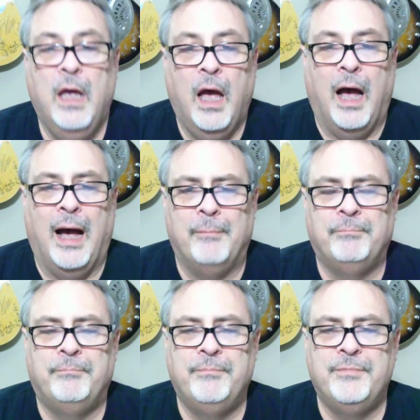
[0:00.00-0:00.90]
I
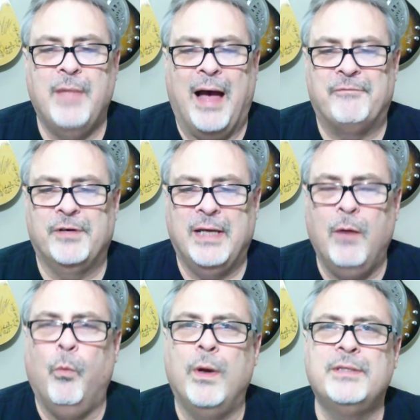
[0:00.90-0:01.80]

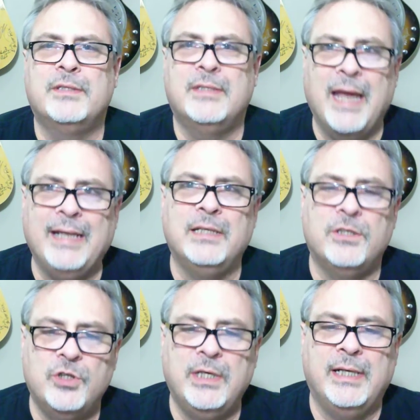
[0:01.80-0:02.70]
forget what state
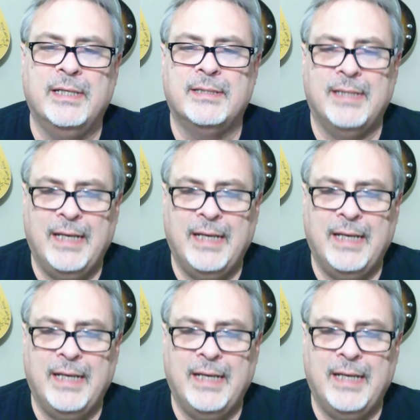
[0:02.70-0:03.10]
she is